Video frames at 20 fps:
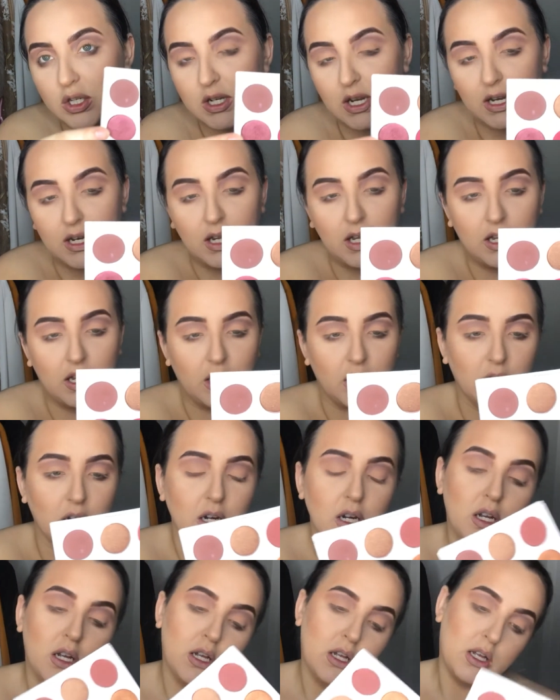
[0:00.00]
shade
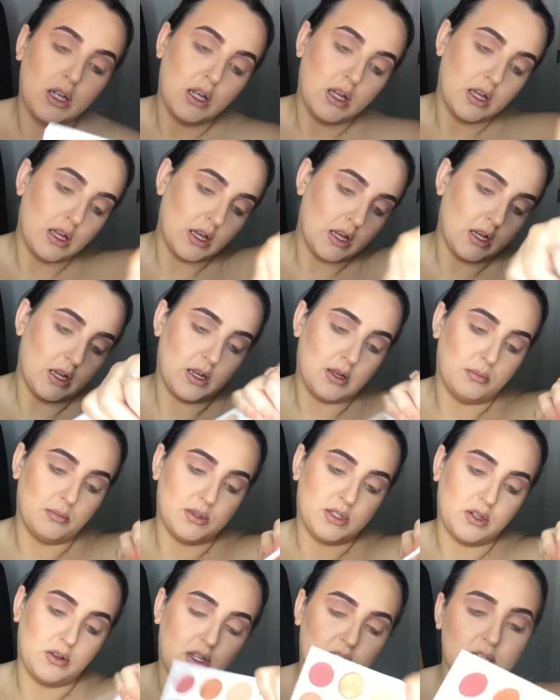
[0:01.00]
here.
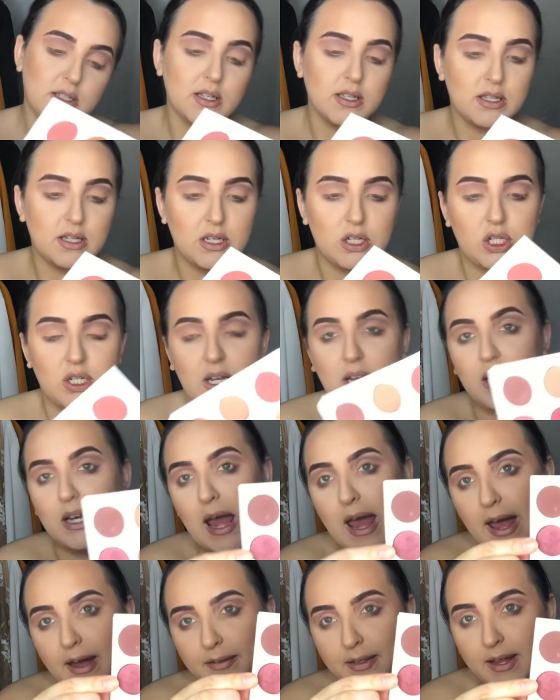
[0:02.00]
So this is the
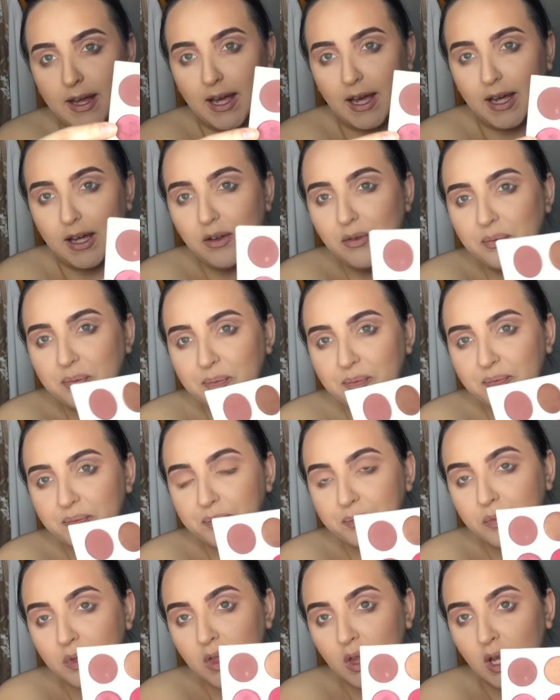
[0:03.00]
shade LA.
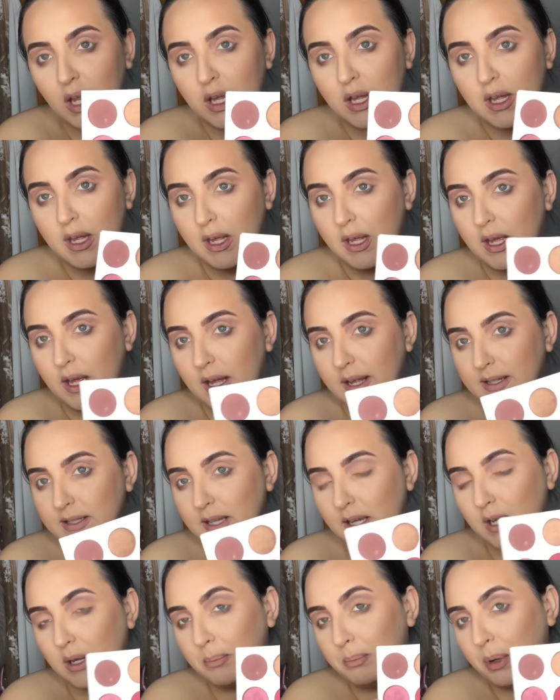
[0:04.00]
It's
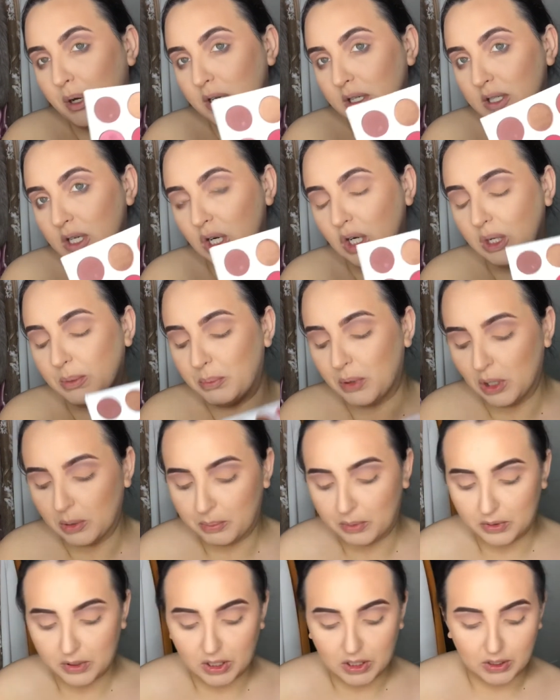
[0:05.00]
like a dark
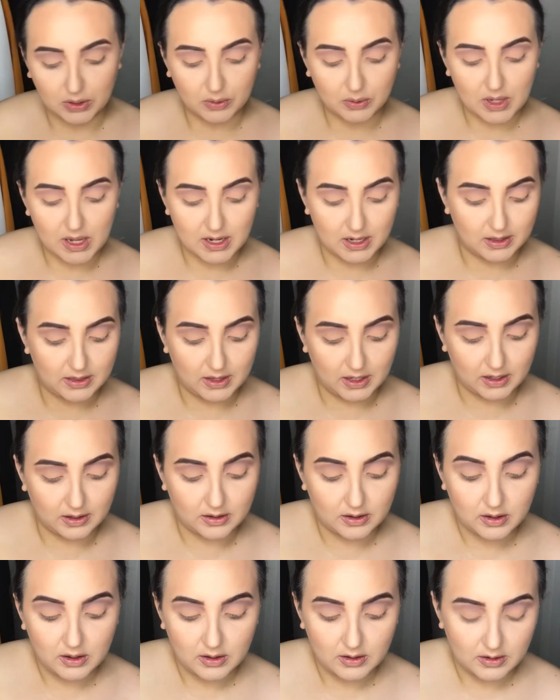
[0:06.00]
purple hue, and I
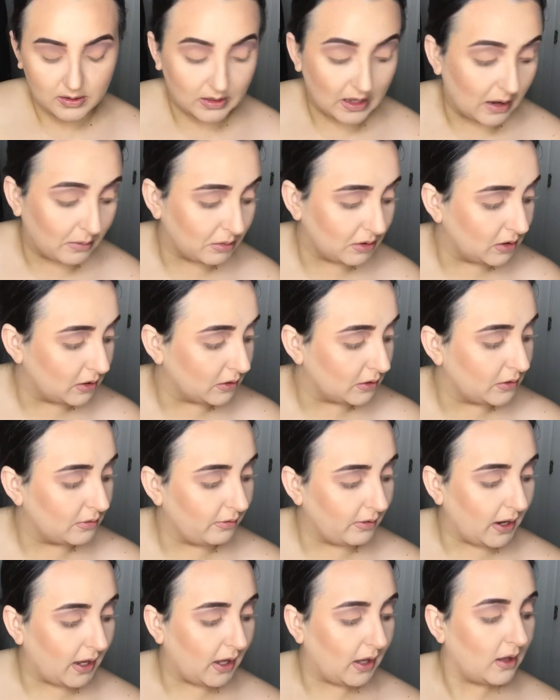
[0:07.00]
think that would look
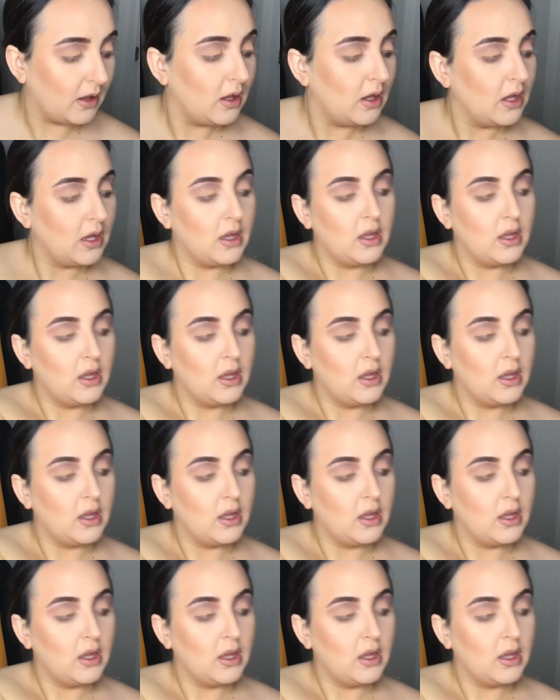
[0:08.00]
great